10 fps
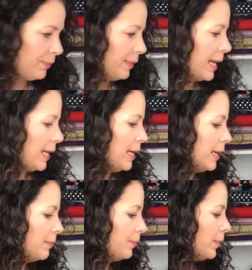They
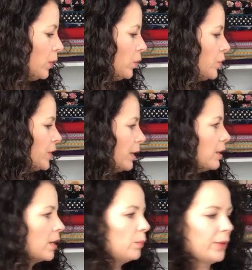also
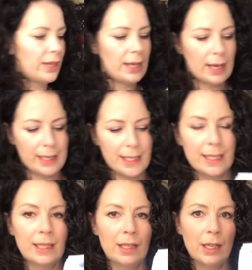come with a
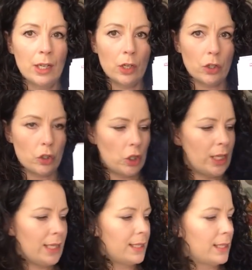nice
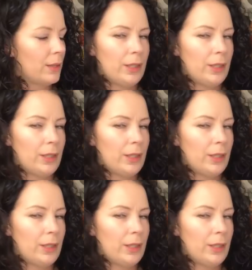sheet.